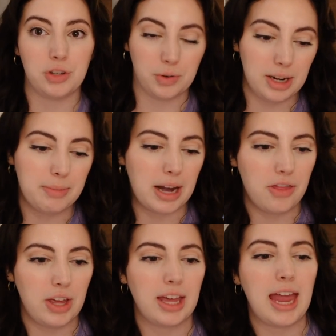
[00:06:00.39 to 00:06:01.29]
story, but I
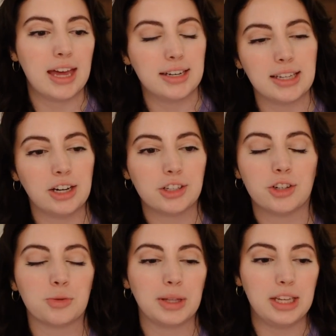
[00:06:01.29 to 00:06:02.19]
think Hannah's
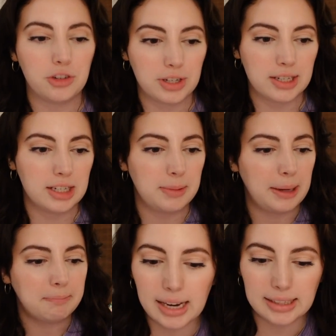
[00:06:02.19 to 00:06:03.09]
character is really interesting to
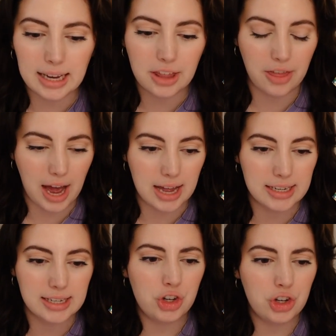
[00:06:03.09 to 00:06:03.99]
me. I like
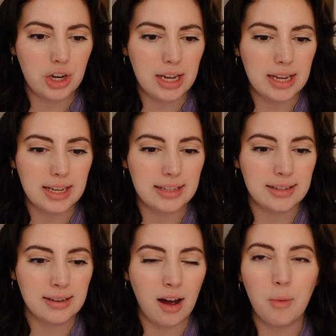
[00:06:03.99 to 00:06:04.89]
that she is
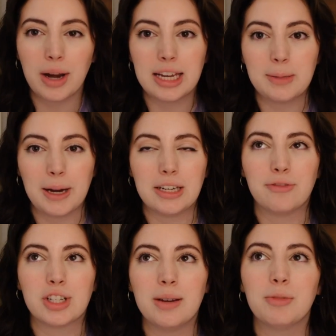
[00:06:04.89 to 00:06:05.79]
not what I expected.
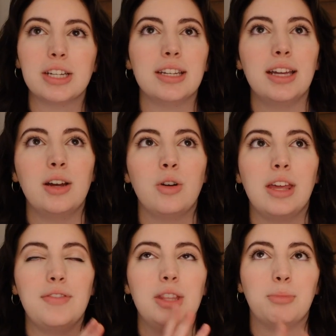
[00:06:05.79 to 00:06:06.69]
For some reason,
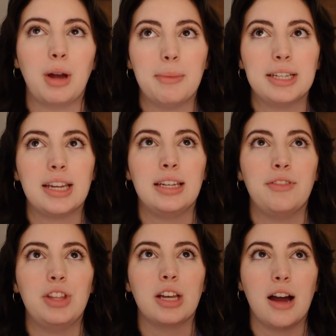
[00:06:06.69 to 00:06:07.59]
given the premise and
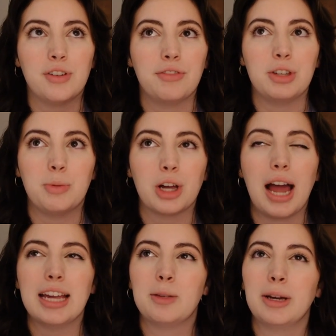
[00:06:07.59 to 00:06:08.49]
given the cover of this book,
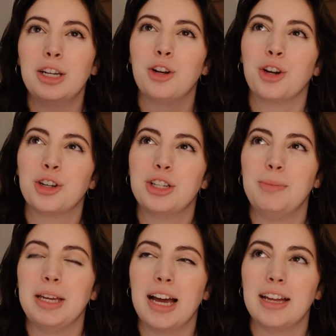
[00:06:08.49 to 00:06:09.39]
I expected her to
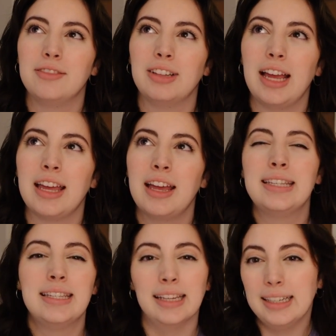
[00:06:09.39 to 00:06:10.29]
be kind of like
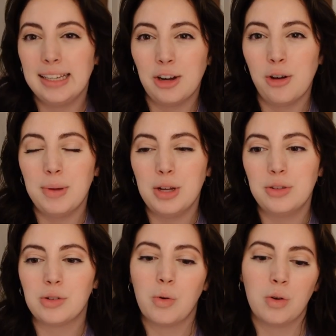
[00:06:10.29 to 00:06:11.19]
silly
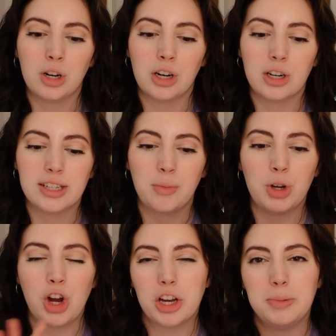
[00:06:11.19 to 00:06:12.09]
almost, or
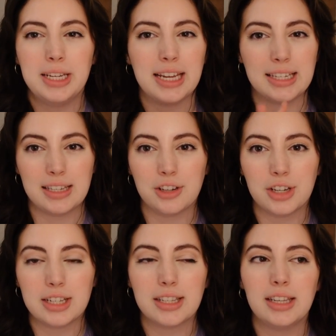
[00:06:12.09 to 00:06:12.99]
someone not to be taken
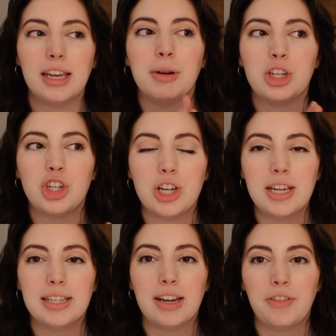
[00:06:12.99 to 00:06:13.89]
seriously, but she
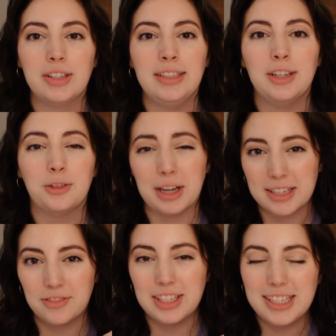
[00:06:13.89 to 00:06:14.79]
is definitely
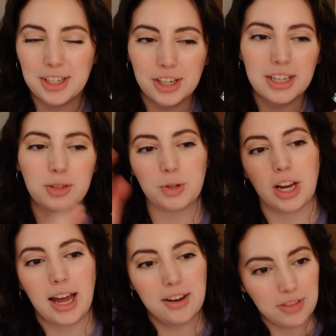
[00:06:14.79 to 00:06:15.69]
aggressively serious, which I
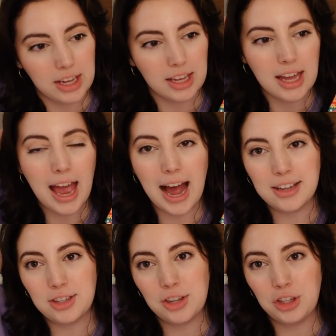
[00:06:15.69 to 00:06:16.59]
kind of think
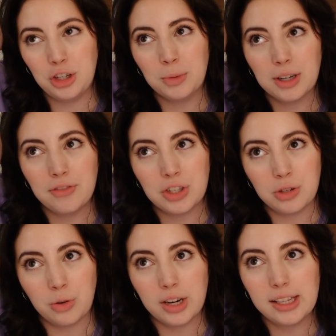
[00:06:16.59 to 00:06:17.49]
adds to the humor of the
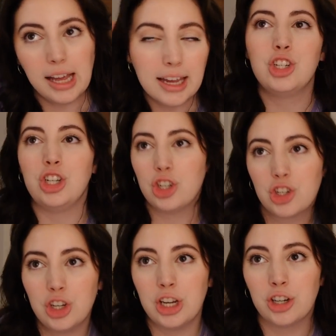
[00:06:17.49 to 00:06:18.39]
story. Like, she's
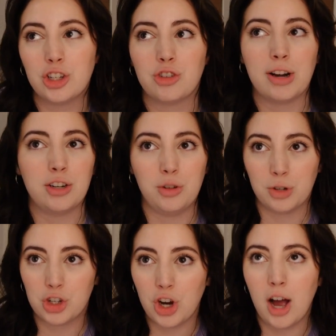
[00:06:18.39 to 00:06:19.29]
just here to try to do
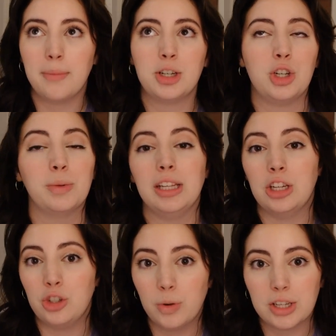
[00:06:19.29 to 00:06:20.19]
her job. She really
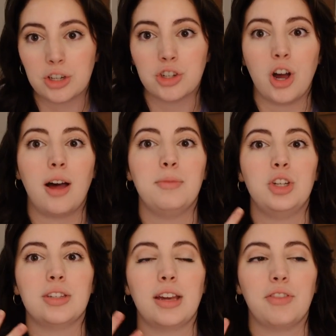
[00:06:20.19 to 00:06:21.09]
enjoys her job.
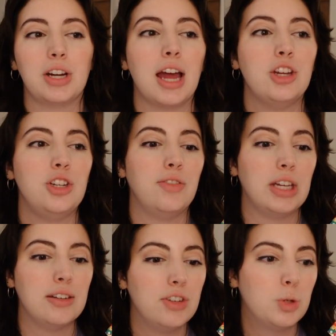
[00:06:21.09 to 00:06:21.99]
She's like a very high achieving
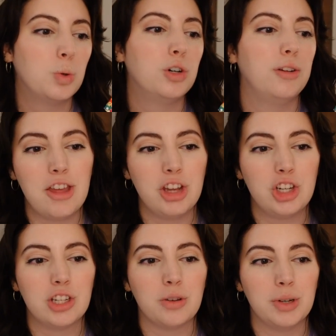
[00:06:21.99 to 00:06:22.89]
individual. I think
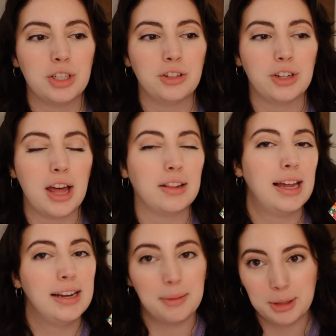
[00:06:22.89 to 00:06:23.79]
she's going to learn how to
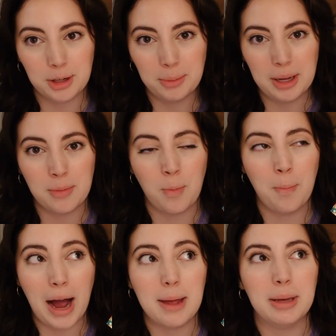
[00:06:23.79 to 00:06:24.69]
lighten up a little bit
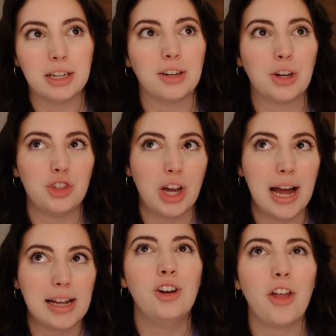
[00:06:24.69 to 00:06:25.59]
by being around
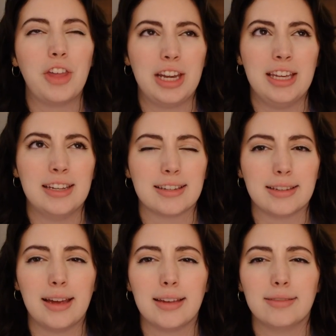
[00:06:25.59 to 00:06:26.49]
Jack. Not that he is
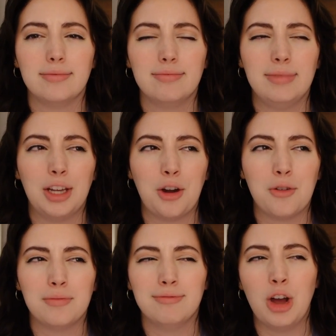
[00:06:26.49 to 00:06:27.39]
like, you
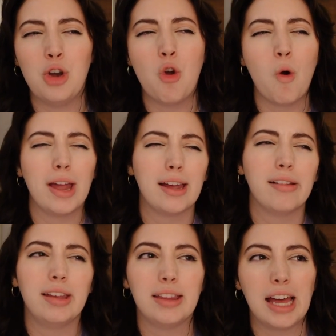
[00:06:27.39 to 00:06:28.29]
know,
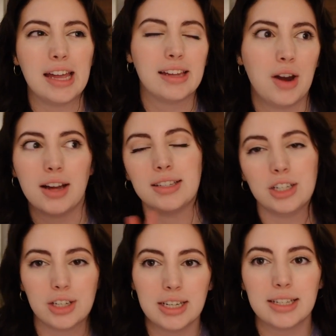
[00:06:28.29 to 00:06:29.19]
annoyingly like not
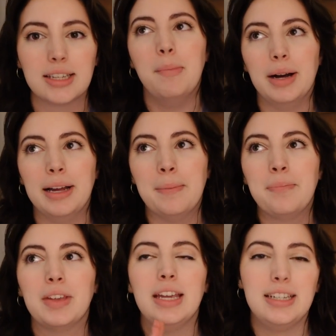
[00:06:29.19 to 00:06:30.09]
serious, but
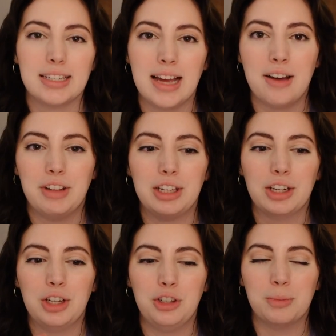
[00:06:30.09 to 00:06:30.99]
he does have like
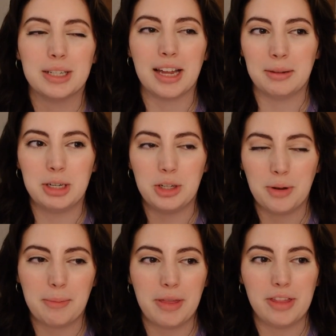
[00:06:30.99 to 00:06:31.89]
a humorous element to
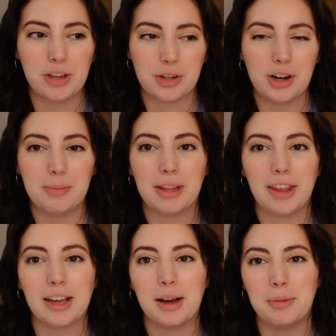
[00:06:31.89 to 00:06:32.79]
him, and there's already been
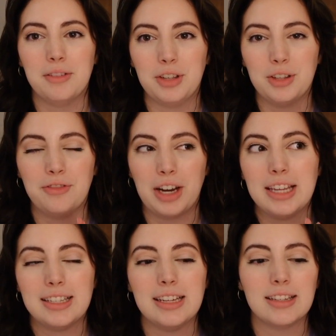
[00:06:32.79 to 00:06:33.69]
like a couple of
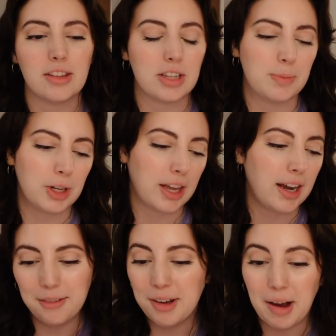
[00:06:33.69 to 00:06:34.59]
funny scenes in this book, and
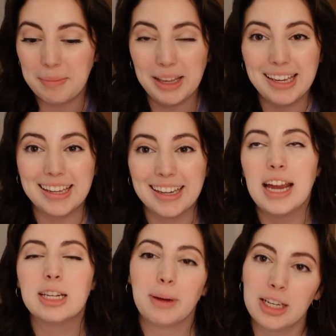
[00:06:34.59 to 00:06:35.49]
I don't know, I'm liking it.
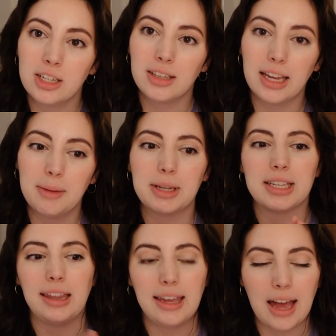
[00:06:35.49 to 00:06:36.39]
Expected to like it because
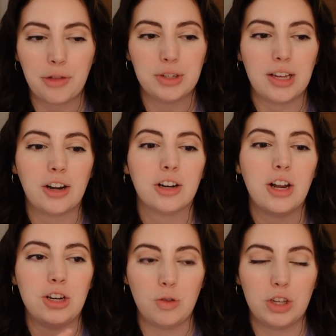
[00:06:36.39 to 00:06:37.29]
I like Catherine Center, and
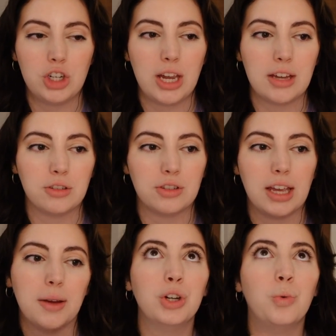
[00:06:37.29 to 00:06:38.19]
I do think she handles
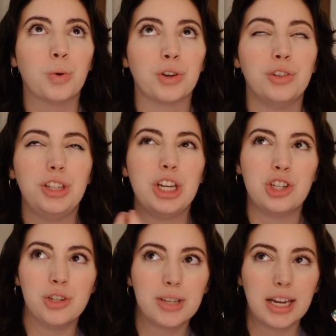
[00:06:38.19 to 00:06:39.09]
like real world
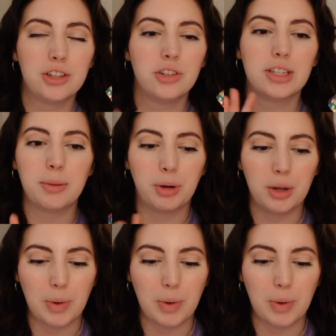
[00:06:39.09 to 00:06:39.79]
issues, I guess you could say, pretty